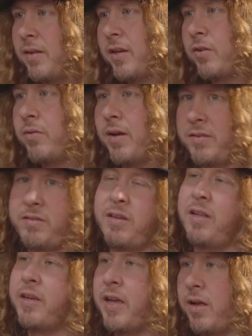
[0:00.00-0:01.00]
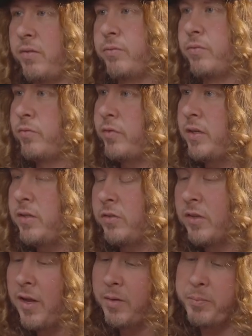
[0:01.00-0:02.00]
Like, you're not selling out
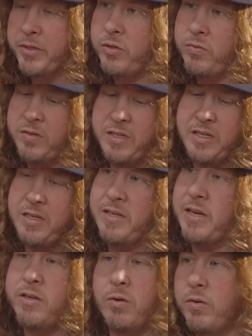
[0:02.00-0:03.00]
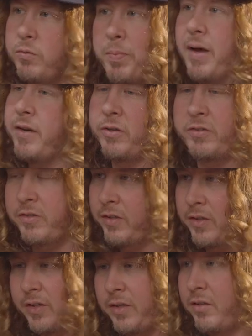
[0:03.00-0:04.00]
venues. But you need, and no one's buying your
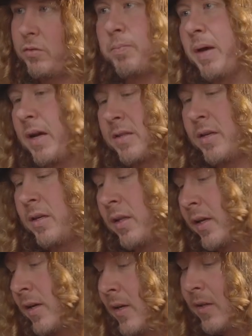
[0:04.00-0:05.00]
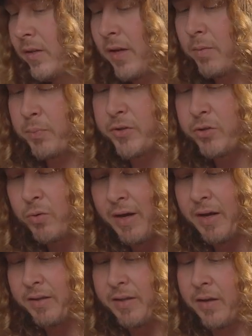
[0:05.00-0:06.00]
CDs back then. But you
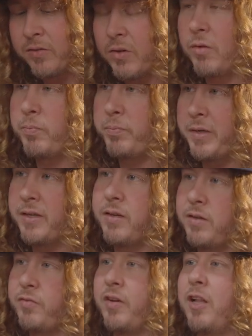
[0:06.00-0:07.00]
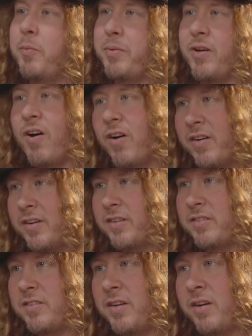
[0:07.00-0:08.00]
had, that's called being a developing
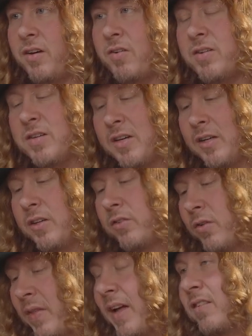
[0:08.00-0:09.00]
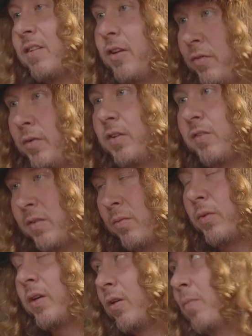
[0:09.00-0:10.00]
artist, And so that's the difference. And
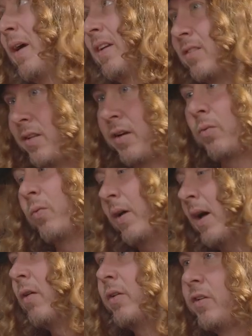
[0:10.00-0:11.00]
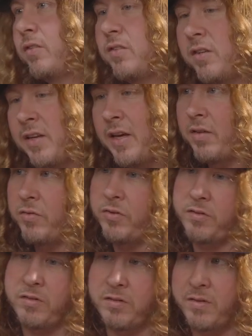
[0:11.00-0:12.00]
we can go back to, like, how it is today
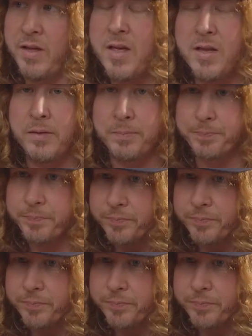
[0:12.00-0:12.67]
versus then.